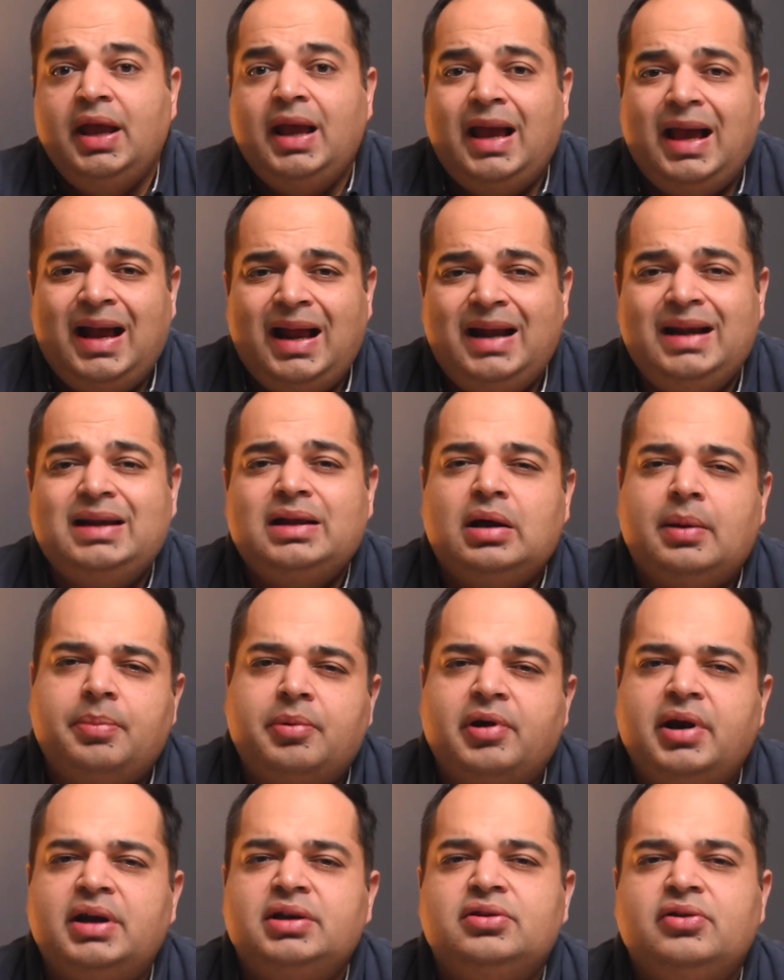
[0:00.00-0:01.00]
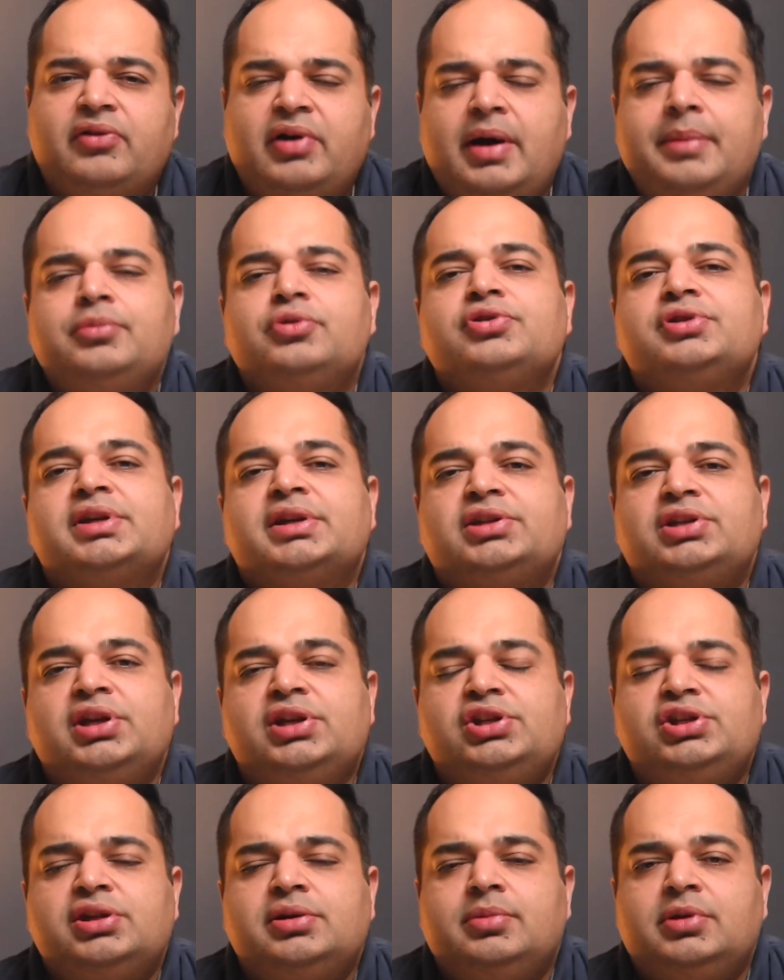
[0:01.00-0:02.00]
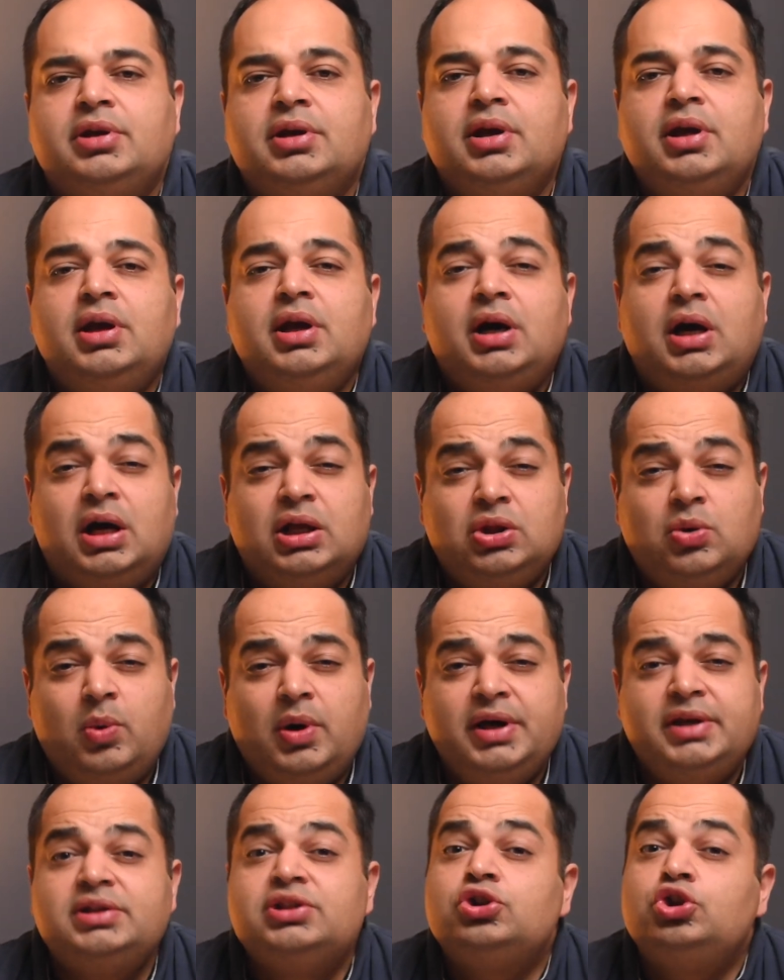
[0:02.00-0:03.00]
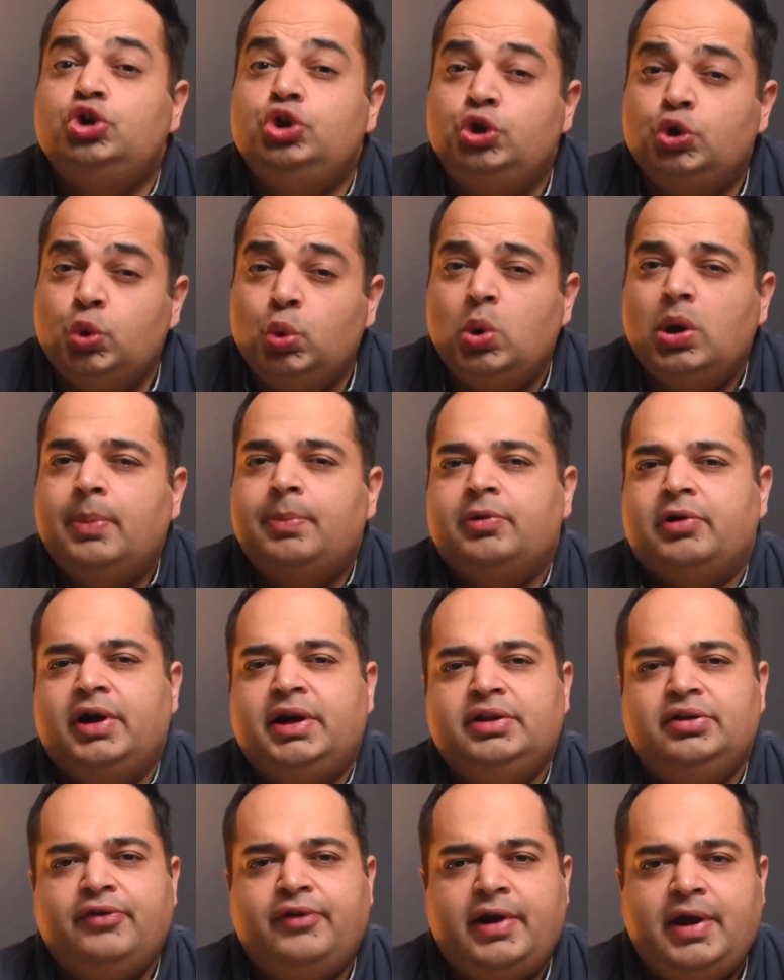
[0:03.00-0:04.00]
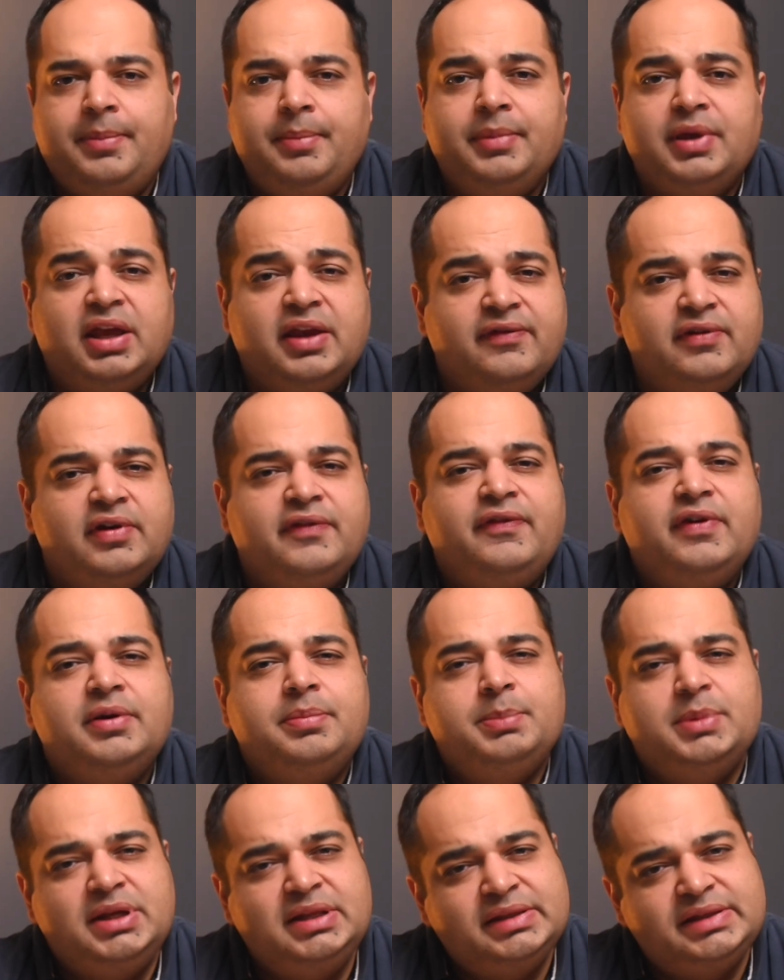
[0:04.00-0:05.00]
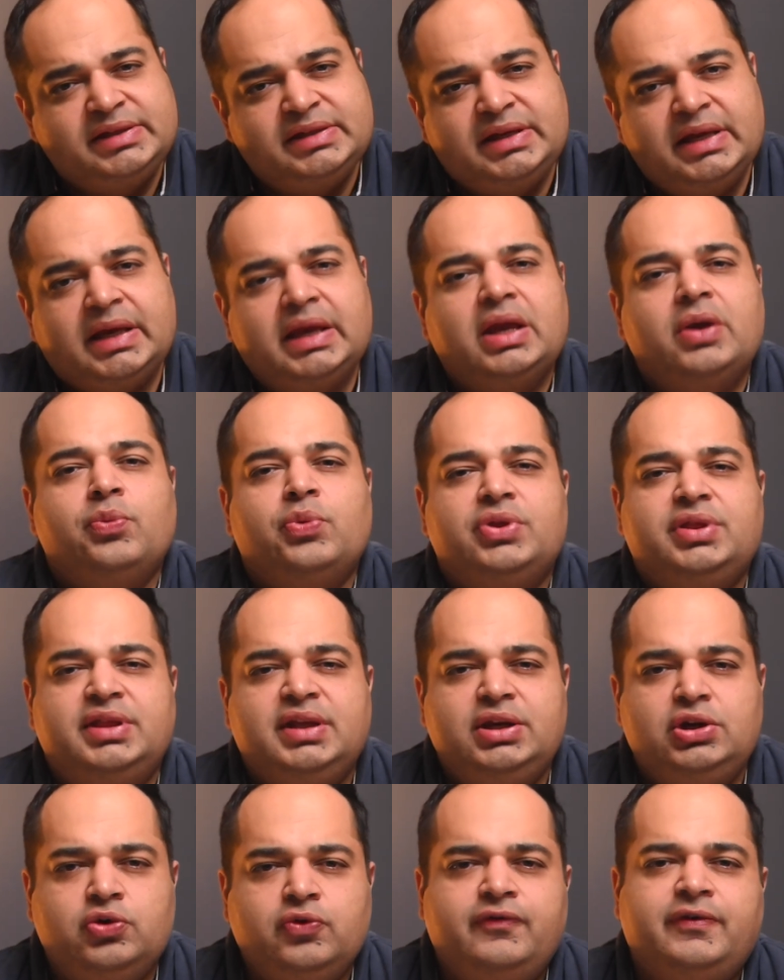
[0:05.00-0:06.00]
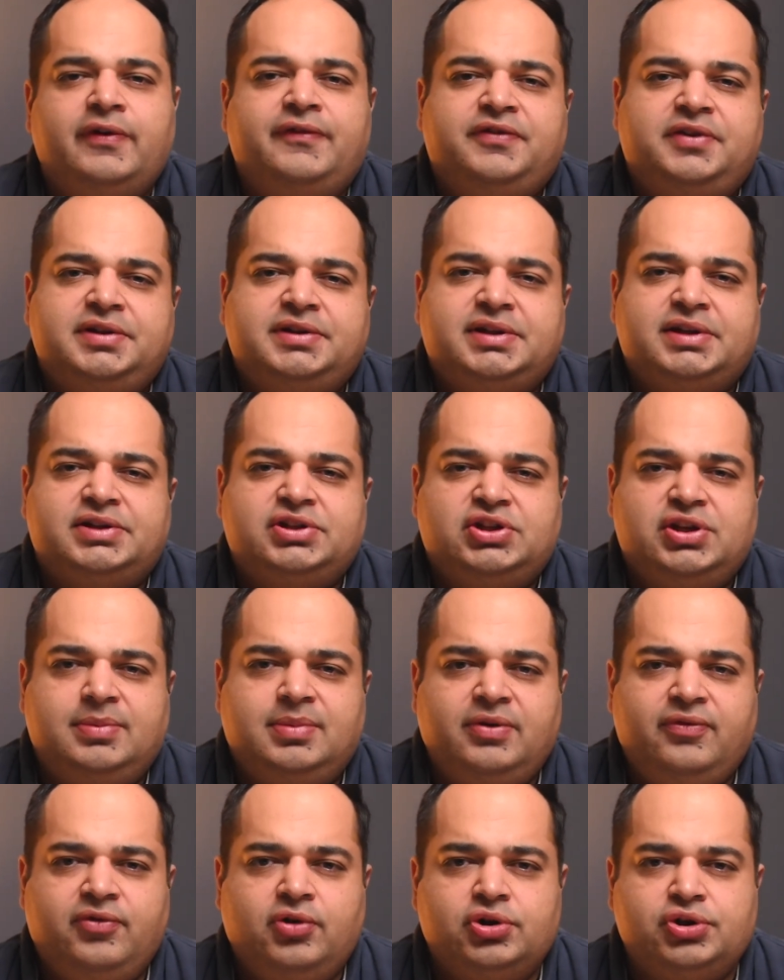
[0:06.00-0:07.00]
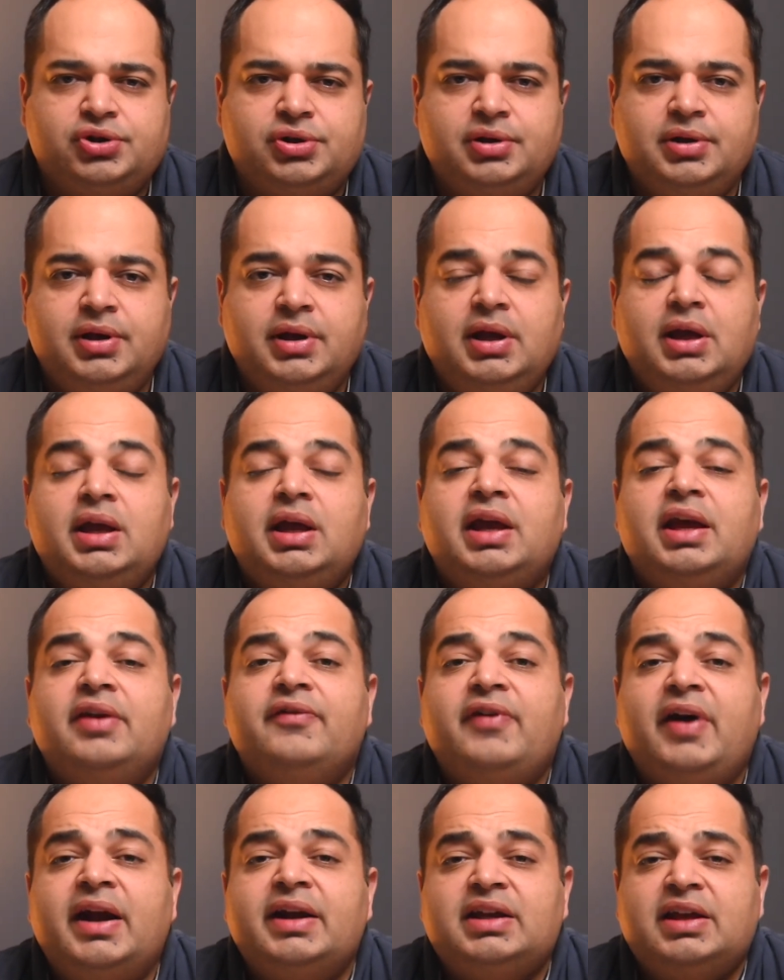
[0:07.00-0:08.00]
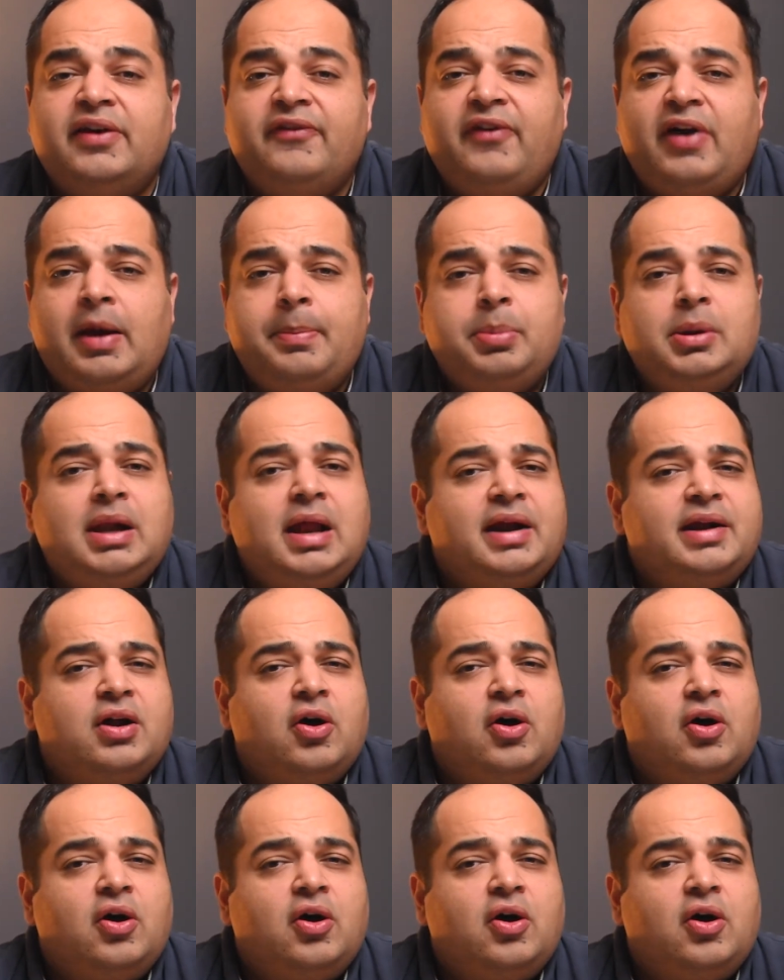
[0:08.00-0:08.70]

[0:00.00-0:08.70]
and upgrade the RAM to 16 GB. Otherwise, do upgrade the RAM, even if it means sticking with the 256 GB version. In fact, if Apple had